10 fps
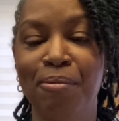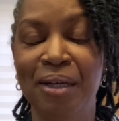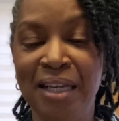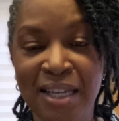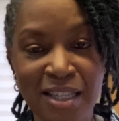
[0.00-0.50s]

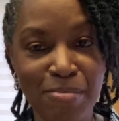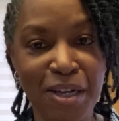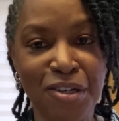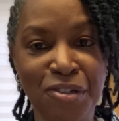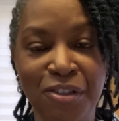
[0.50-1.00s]
Please
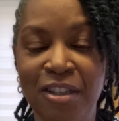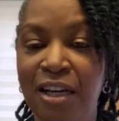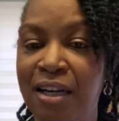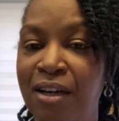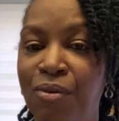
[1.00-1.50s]
make sure
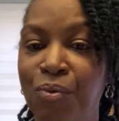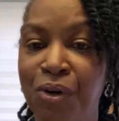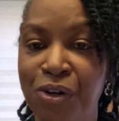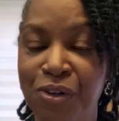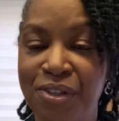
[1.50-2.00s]
that it
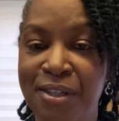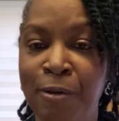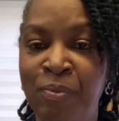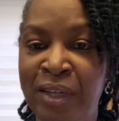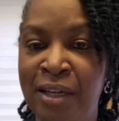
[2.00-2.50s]
works.
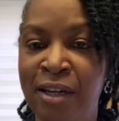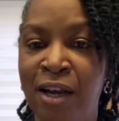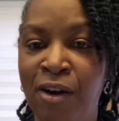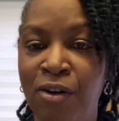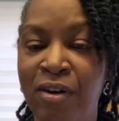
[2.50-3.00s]
You
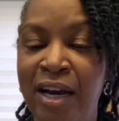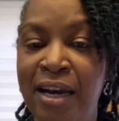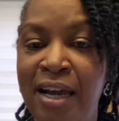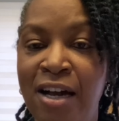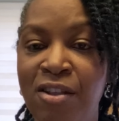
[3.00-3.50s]
know, right
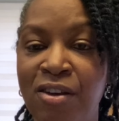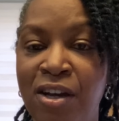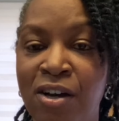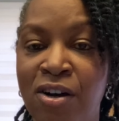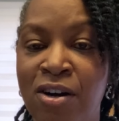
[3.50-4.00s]
now
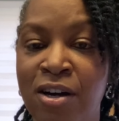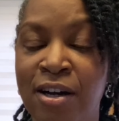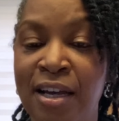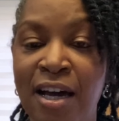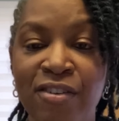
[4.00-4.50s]
there are a
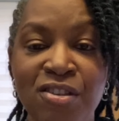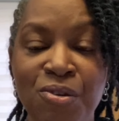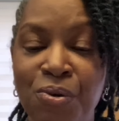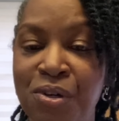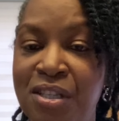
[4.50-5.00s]
lot of
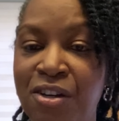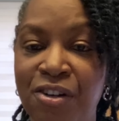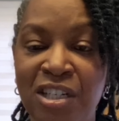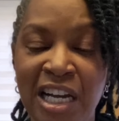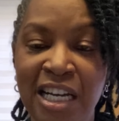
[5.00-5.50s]
stores that are
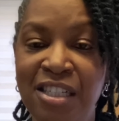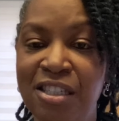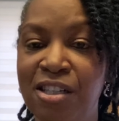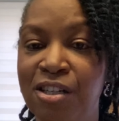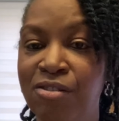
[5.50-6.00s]
changing
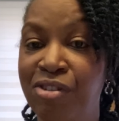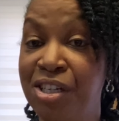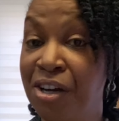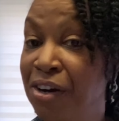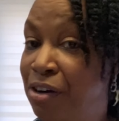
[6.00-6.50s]
their
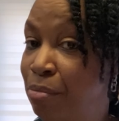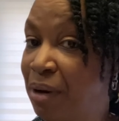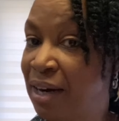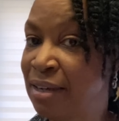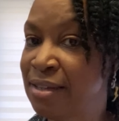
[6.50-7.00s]
return
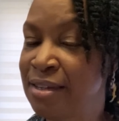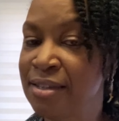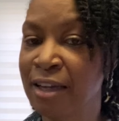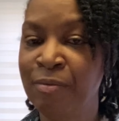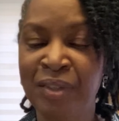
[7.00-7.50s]
policies.
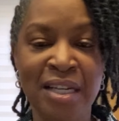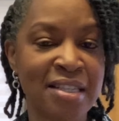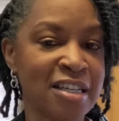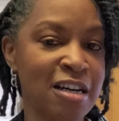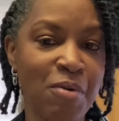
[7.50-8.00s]

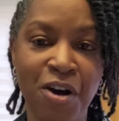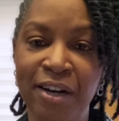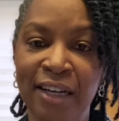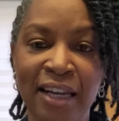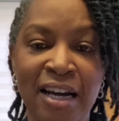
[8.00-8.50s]
Some aren't
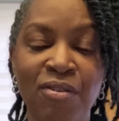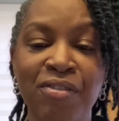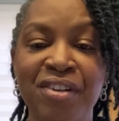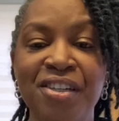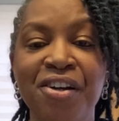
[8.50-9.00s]
allowing
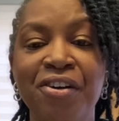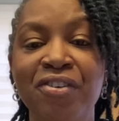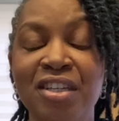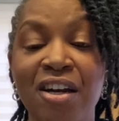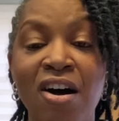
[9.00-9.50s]

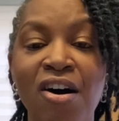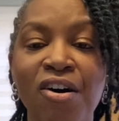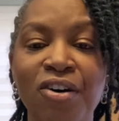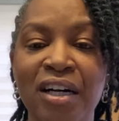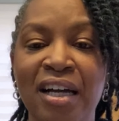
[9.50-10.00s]
returns at
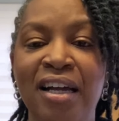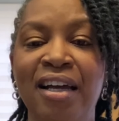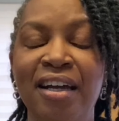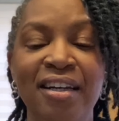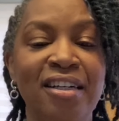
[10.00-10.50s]
all.
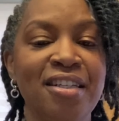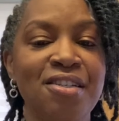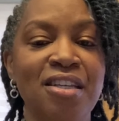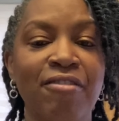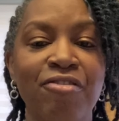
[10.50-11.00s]
And
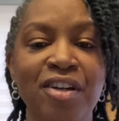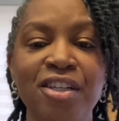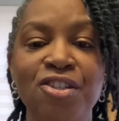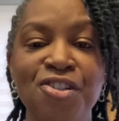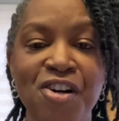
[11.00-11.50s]
others have really
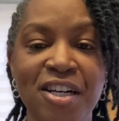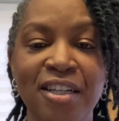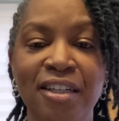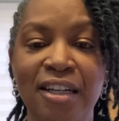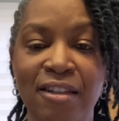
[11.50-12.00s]

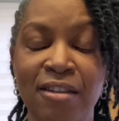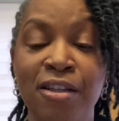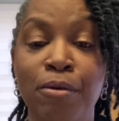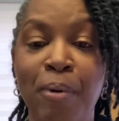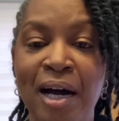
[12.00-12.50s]
shortened
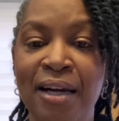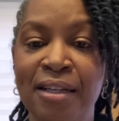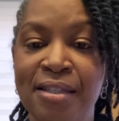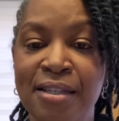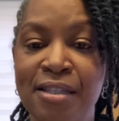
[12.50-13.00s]
their
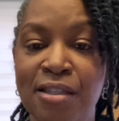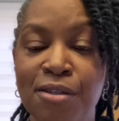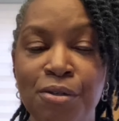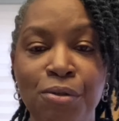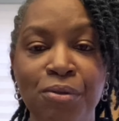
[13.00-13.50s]
policies
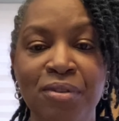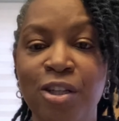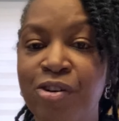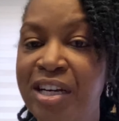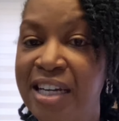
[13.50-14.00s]
to
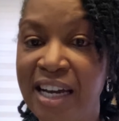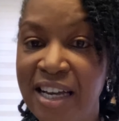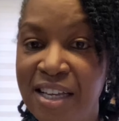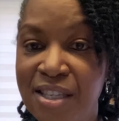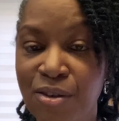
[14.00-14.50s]
30
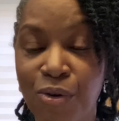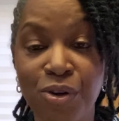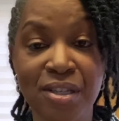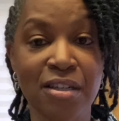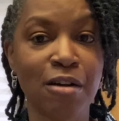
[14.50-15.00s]
days
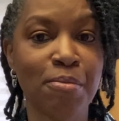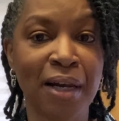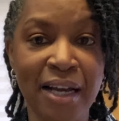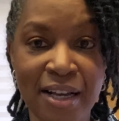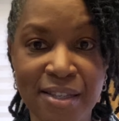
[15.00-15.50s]
or some
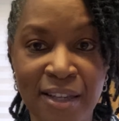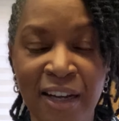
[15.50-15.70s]
less.